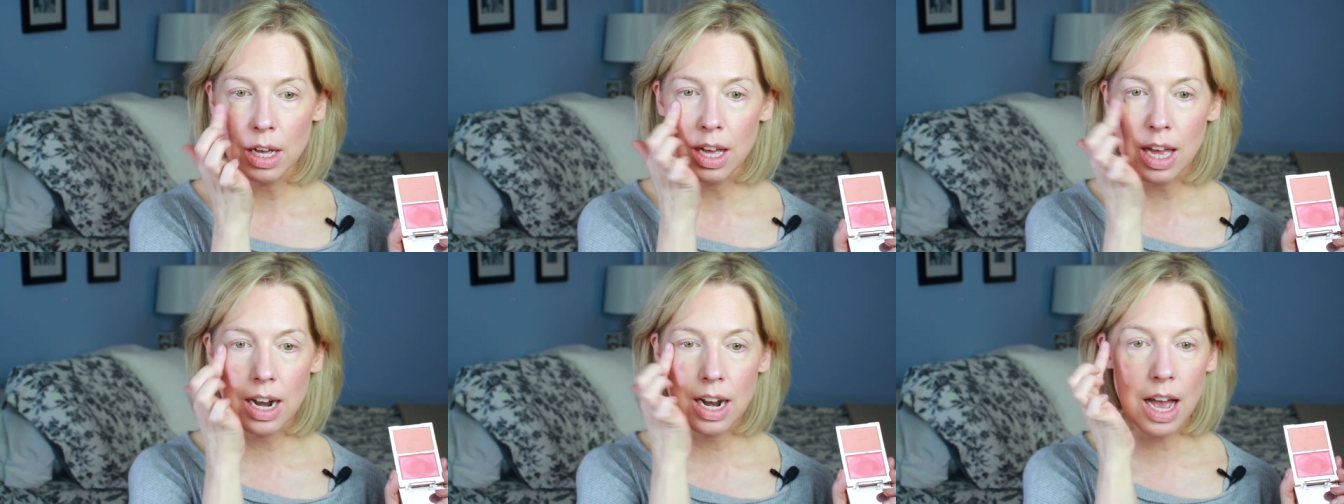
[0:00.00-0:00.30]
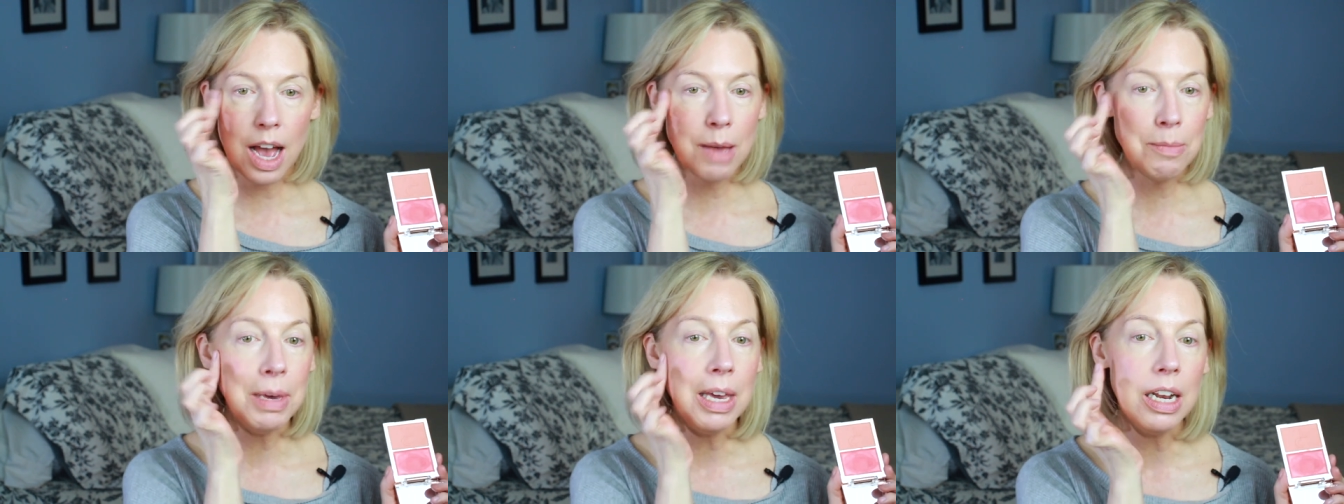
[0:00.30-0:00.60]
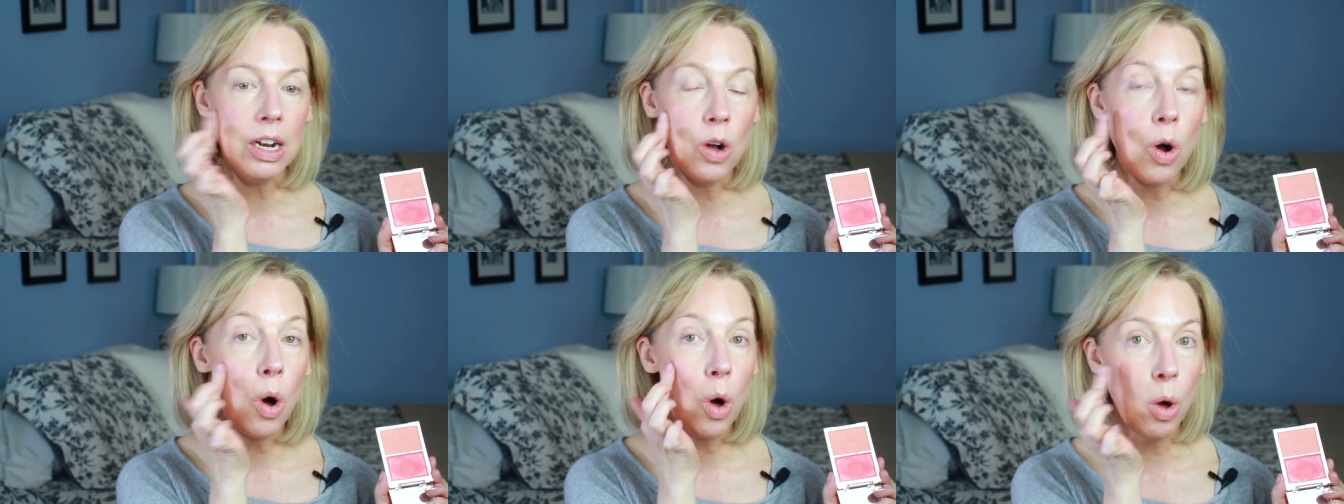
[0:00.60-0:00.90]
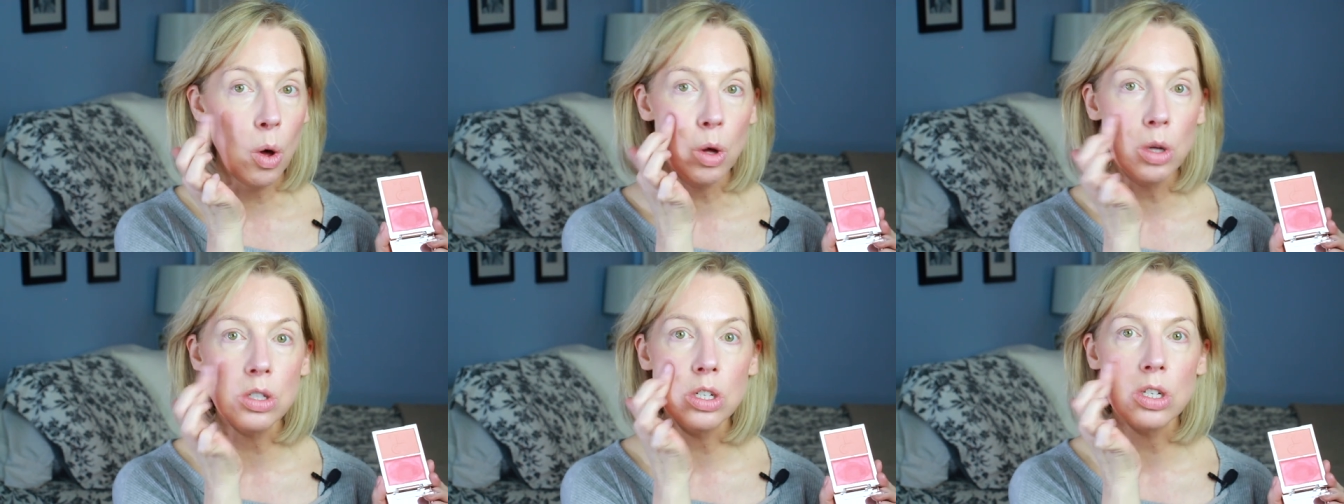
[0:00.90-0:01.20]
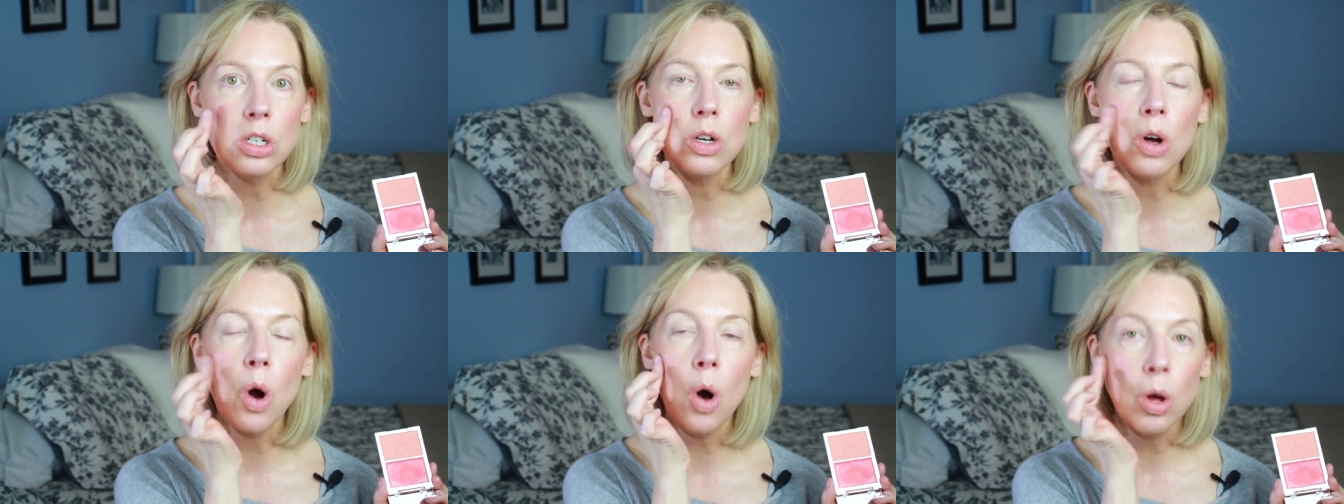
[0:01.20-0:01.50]
and I mean
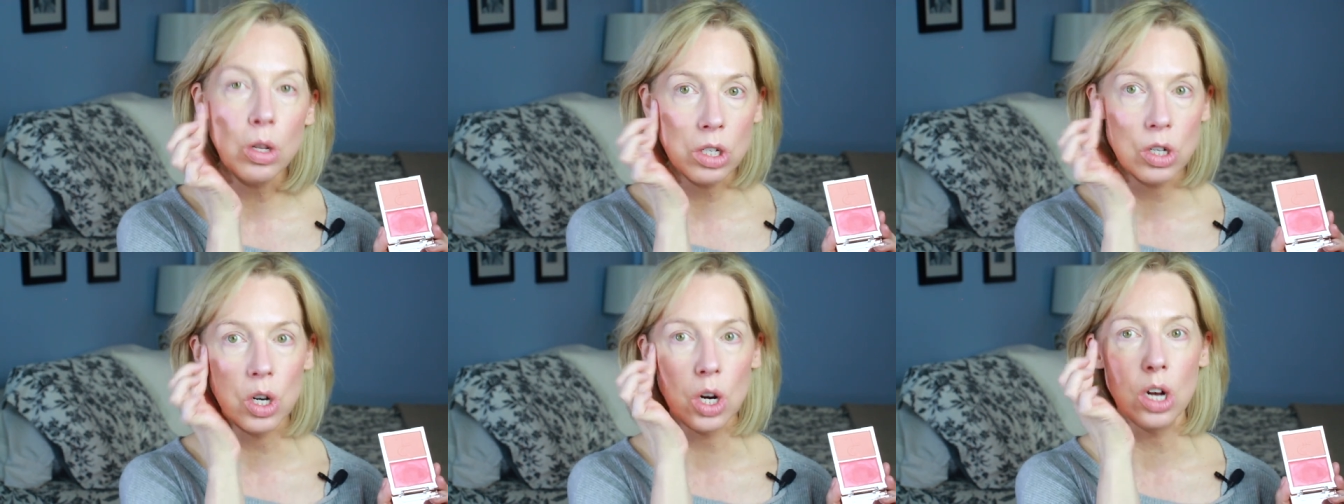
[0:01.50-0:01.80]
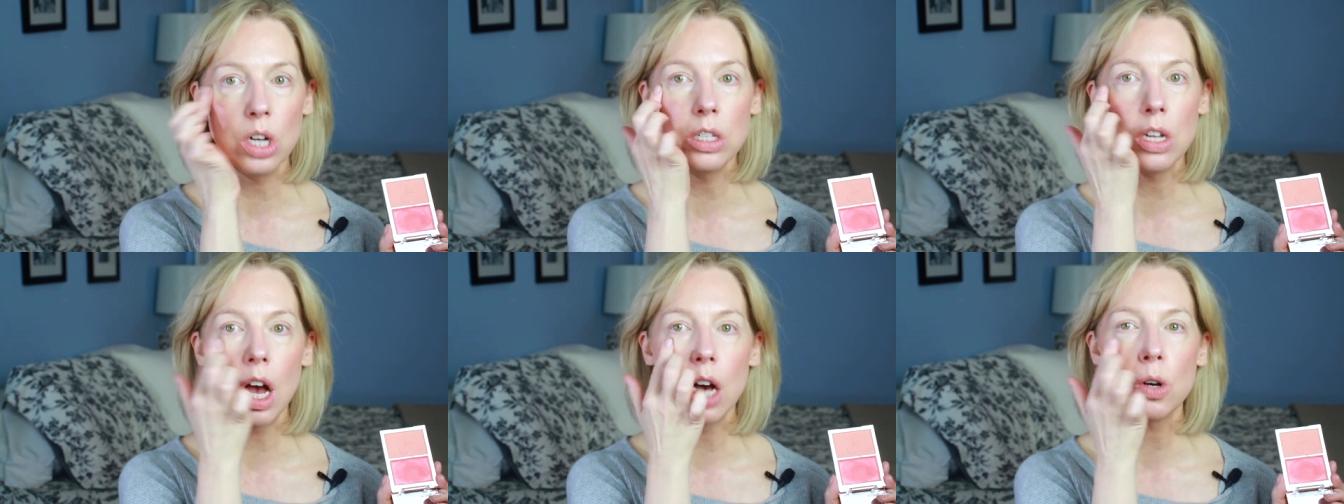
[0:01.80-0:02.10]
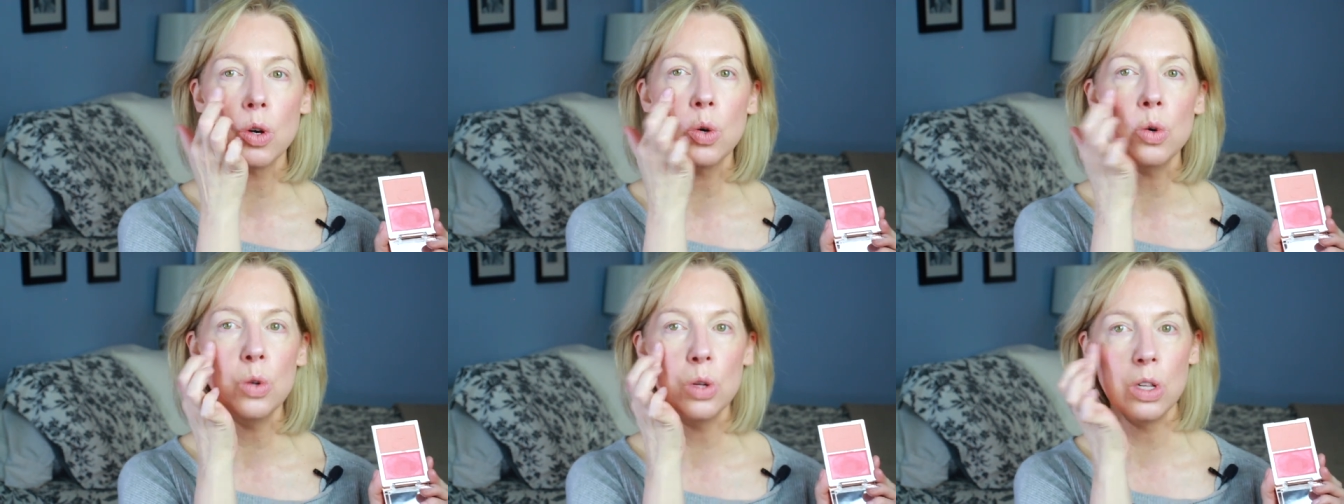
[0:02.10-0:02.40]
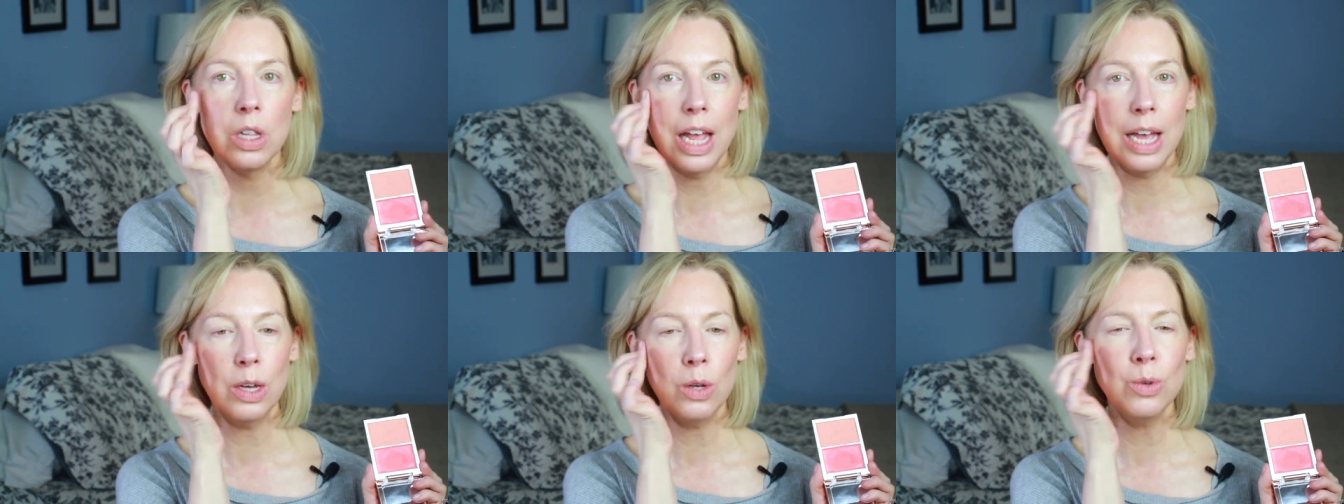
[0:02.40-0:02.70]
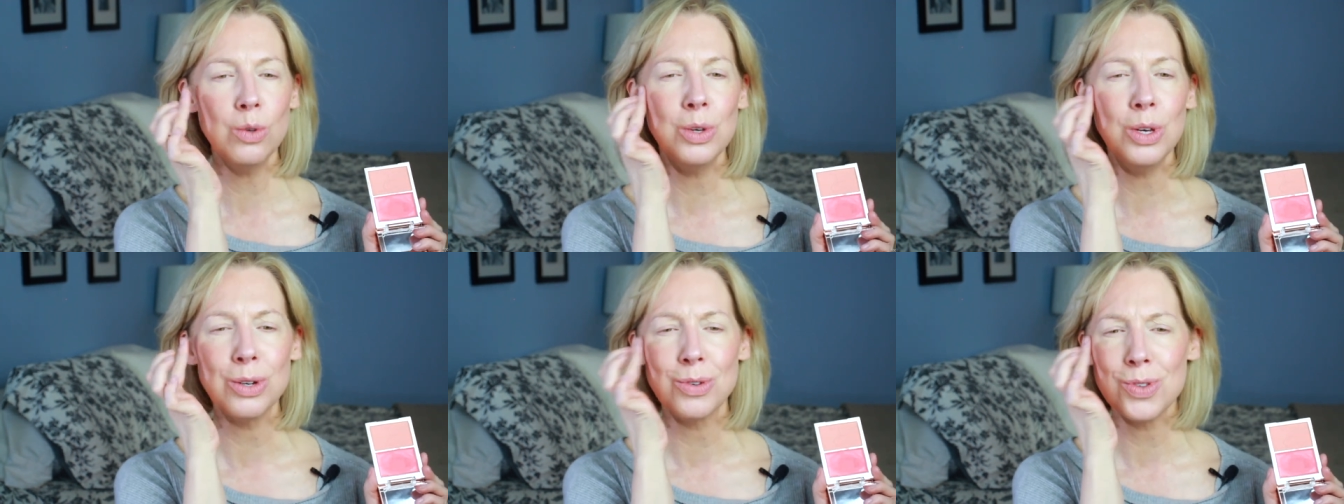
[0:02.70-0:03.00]
cold, cold girl, not cool, like,
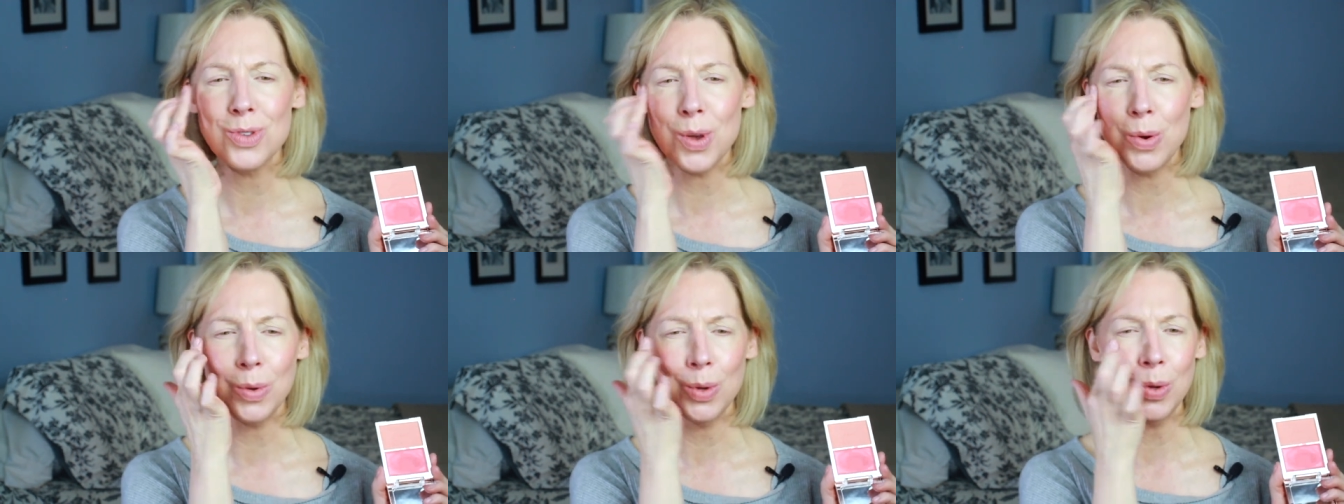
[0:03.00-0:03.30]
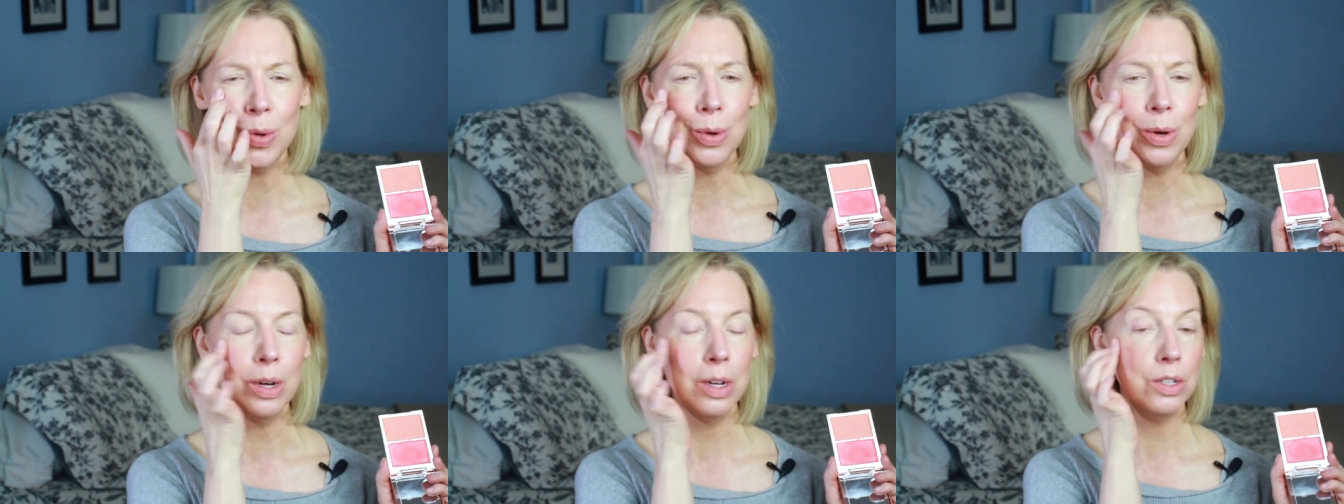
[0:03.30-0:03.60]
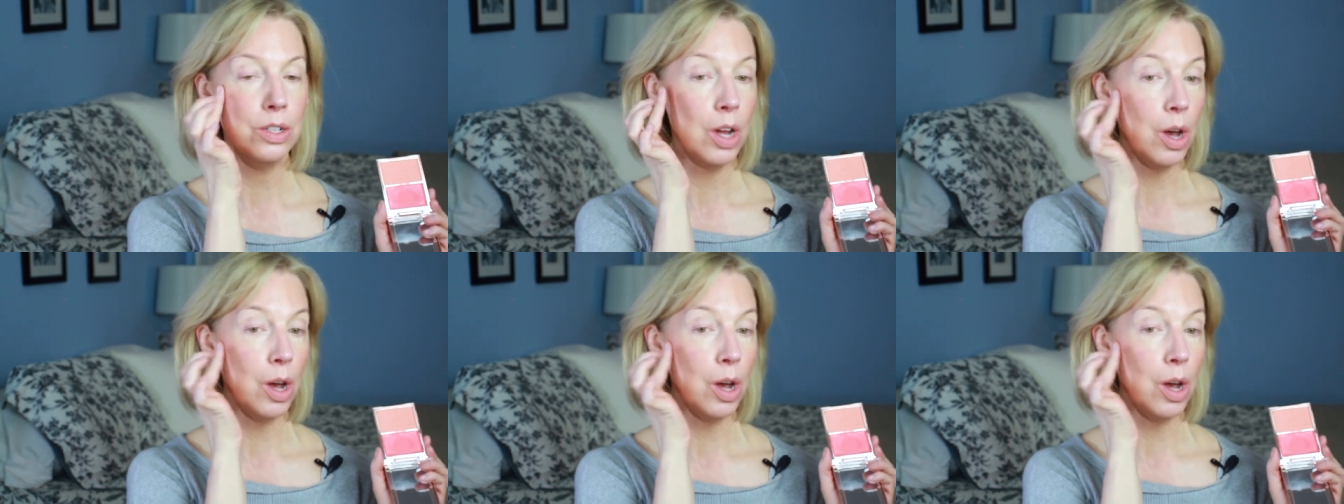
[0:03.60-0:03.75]
ooh, you're so cool.